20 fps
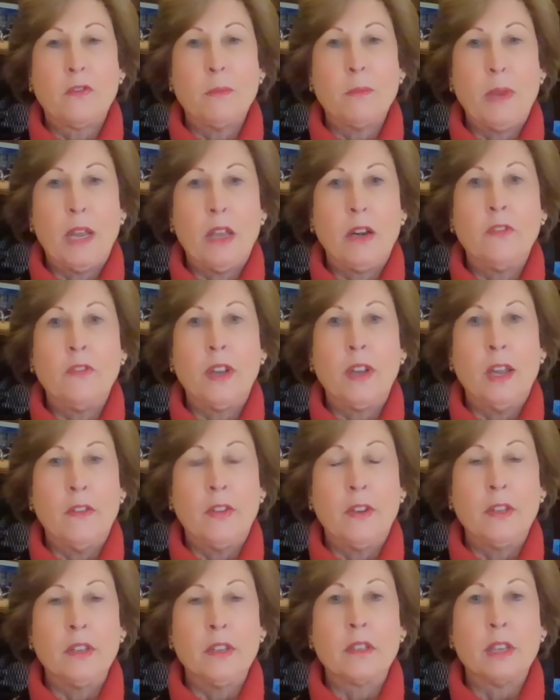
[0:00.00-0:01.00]
amount of
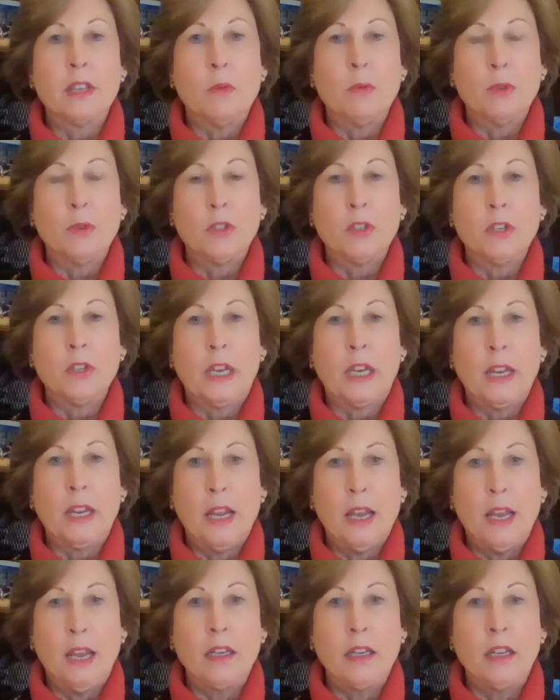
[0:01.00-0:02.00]
evidence I was looking
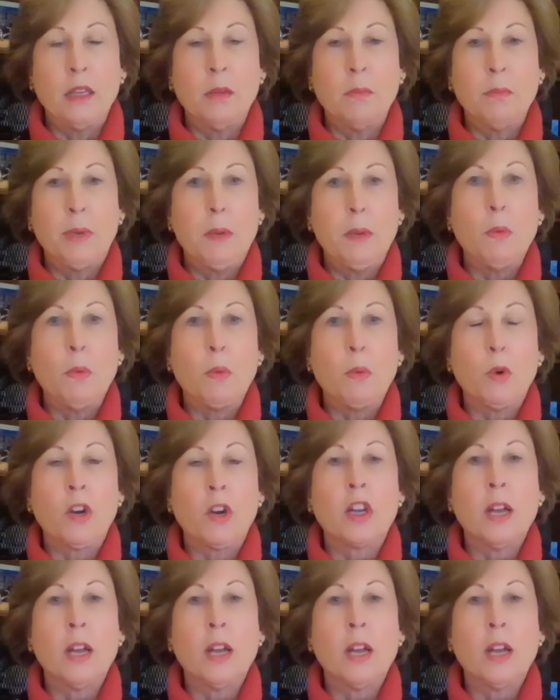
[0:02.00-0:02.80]
at and the people were